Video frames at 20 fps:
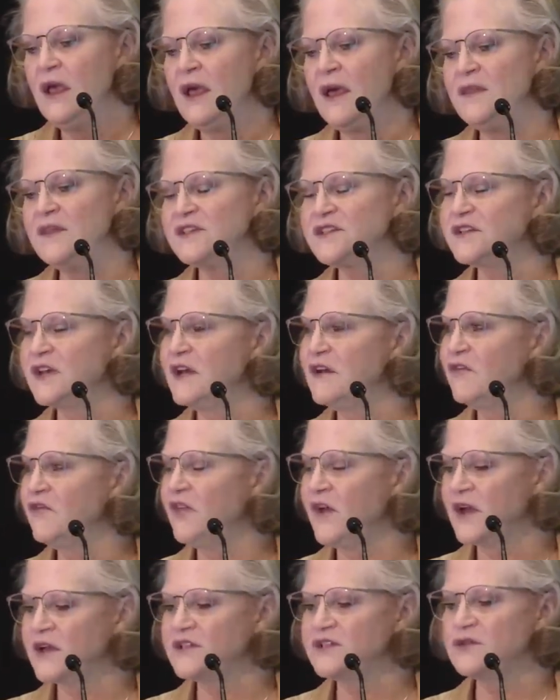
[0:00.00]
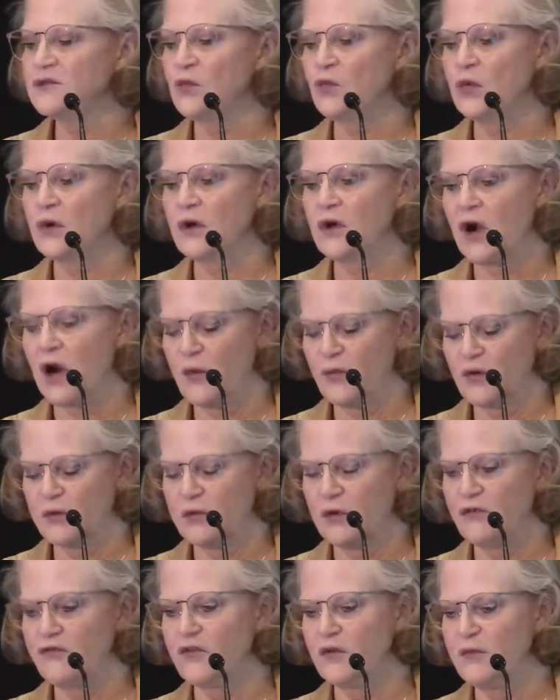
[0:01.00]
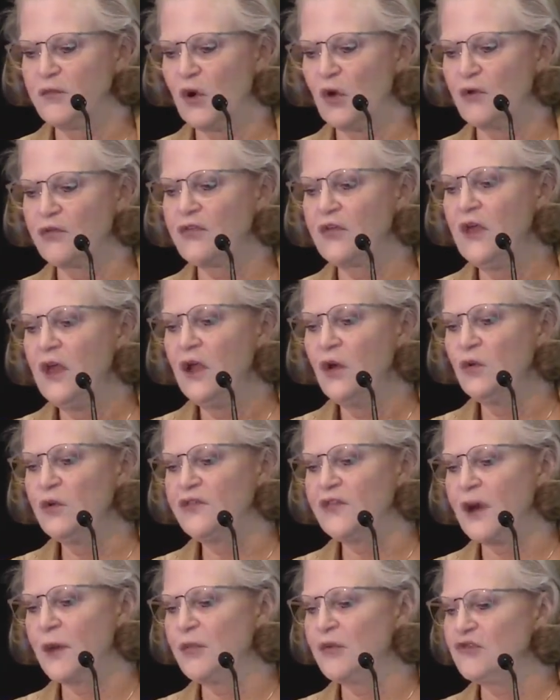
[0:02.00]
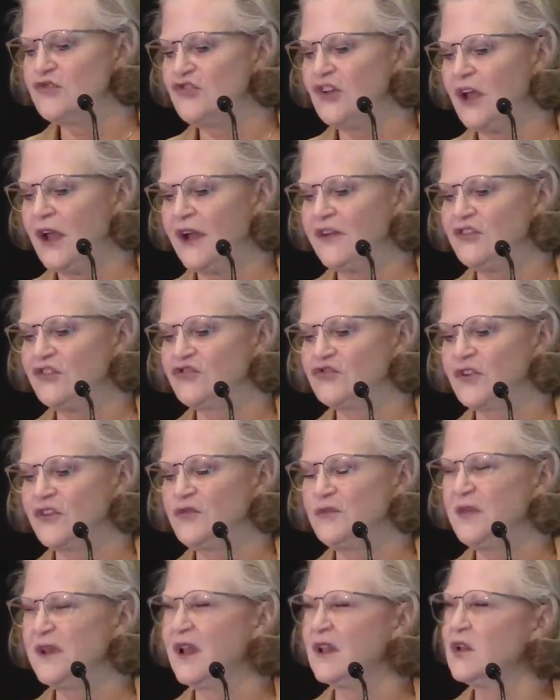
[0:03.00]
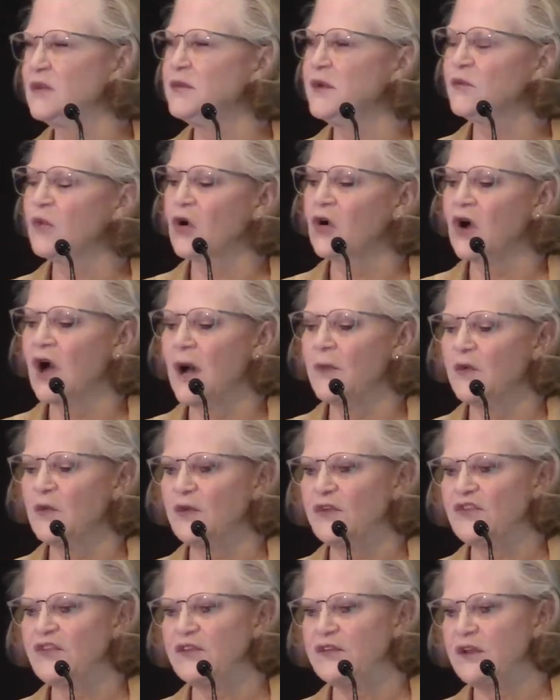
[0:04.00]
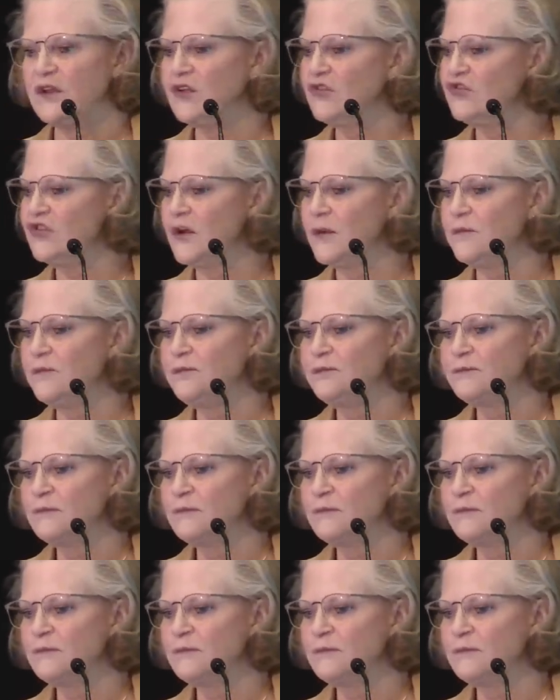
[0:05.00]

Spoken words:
and the side effects were comparable for both, with upper GI distress being a little bit more common with sunitinib.